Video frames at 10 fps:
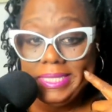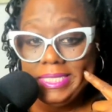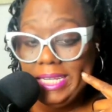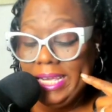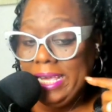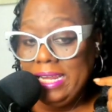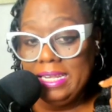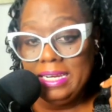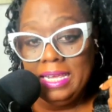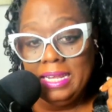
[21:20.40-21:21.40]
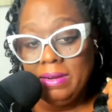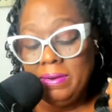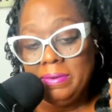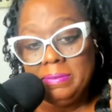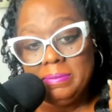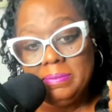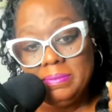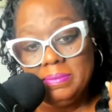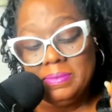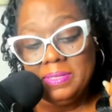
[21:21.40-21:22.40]
she alienated her.
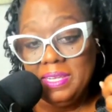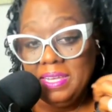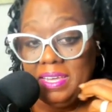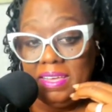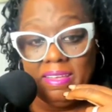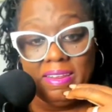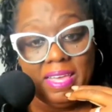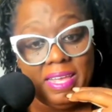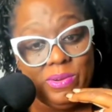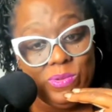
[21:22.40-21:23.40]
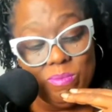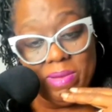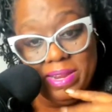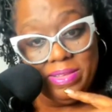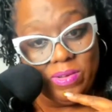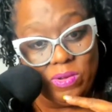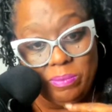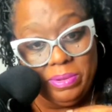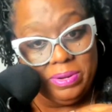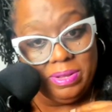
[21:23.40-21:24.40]
And ain't nobody gonna
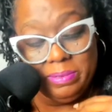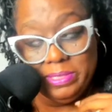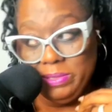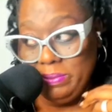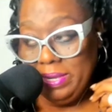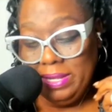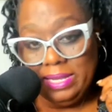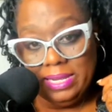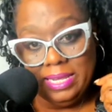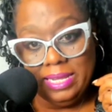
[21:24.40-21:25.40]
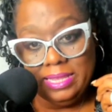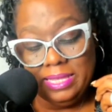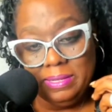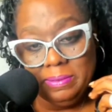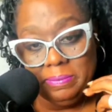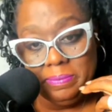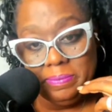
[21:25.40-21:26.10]
put up with you alienate them.